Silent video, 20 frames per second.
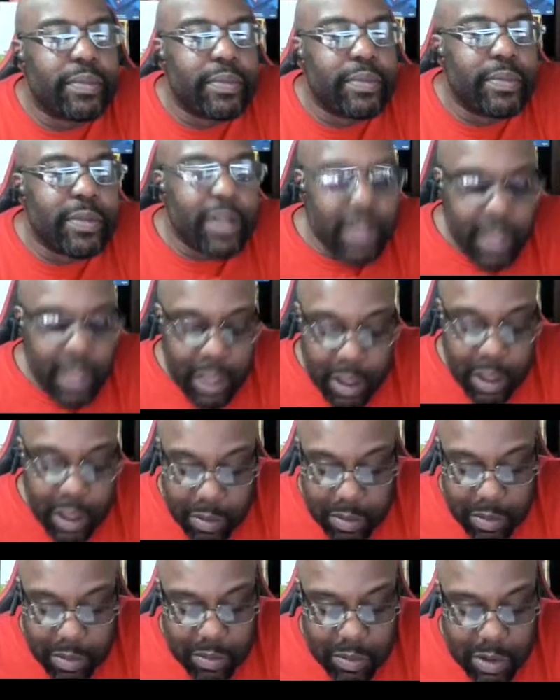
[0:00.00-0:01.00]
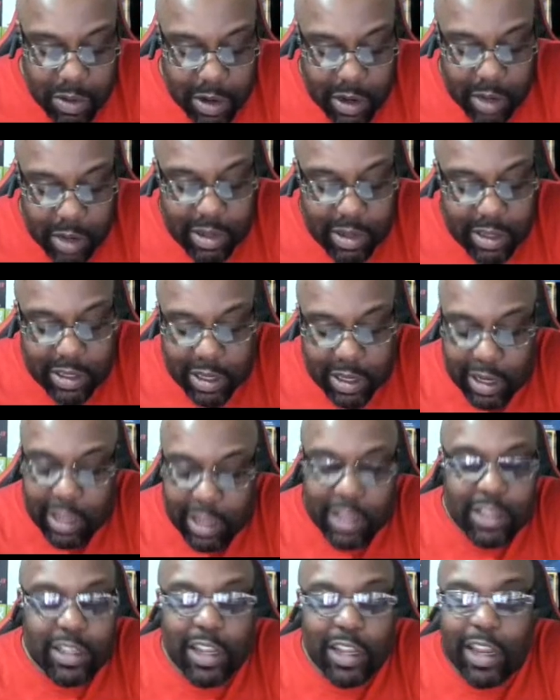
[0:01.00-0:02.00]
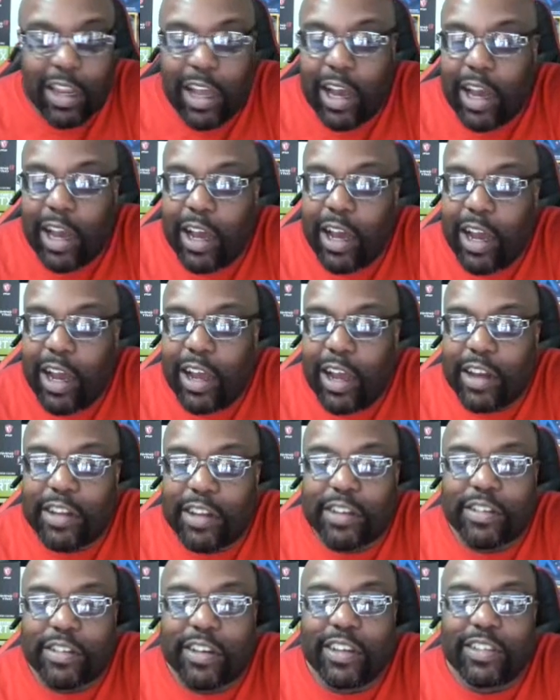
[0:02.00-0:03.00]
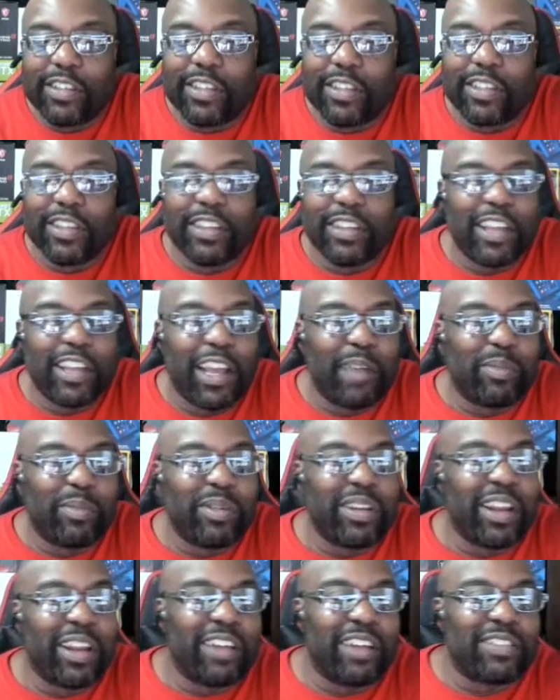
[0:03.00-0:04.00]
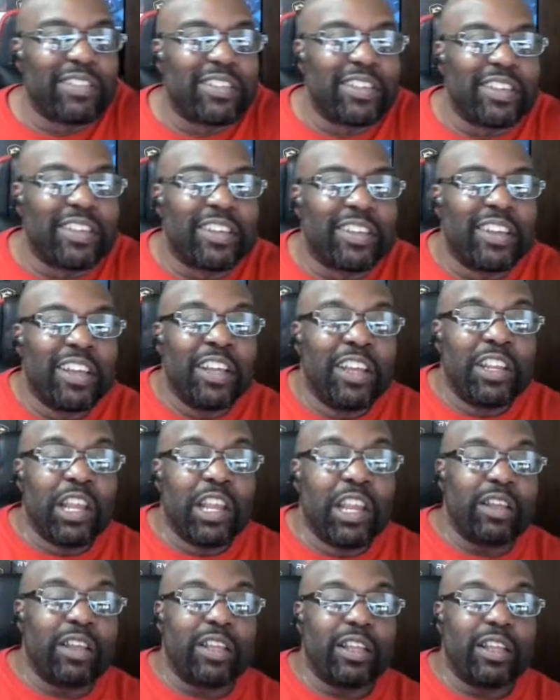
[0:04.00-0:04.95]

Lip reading: But there's a lot of crazy things happening out there. Now,